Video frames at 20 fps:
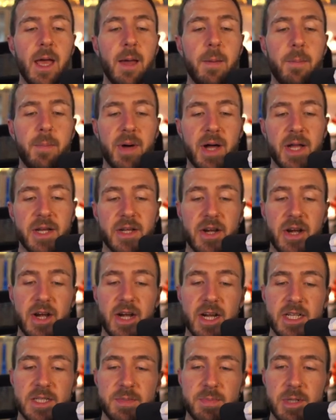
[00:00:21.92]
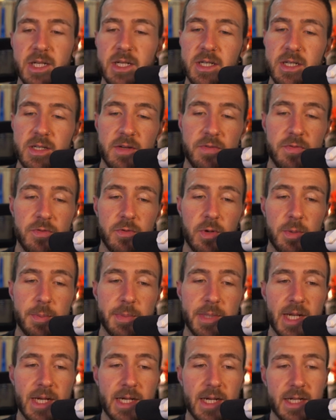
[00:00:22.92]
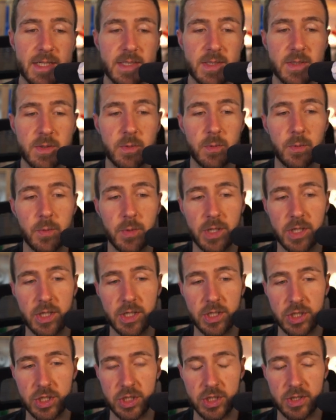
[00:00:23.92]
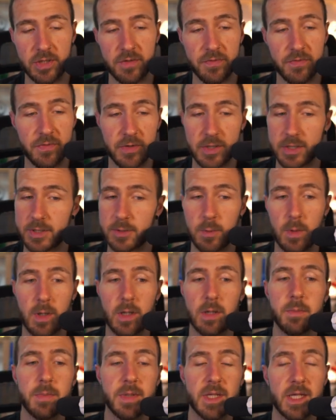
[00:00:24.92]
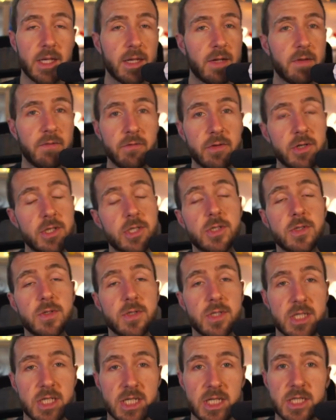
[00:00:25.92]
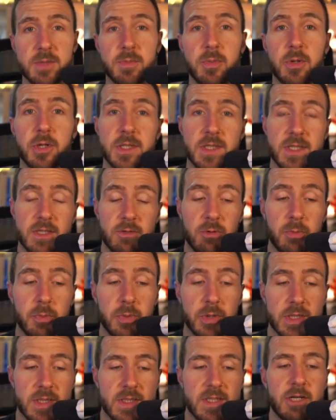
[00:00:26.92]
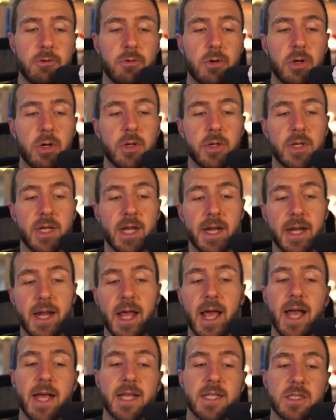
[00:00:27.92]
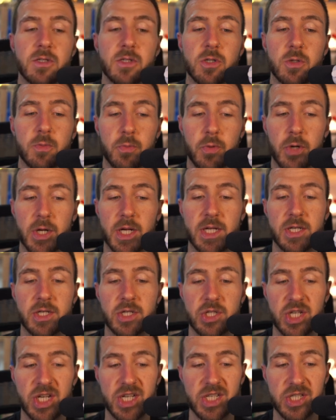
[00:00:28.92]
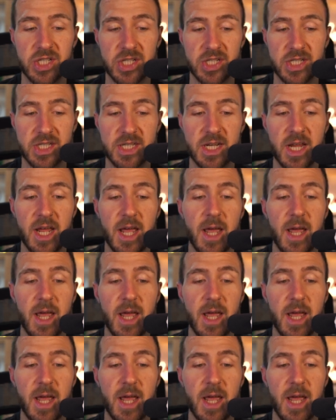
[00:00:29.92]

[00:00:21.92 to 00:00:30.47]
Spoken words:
But there has been a few updates, which the first one being version 6.0.0 that has some breaking changes.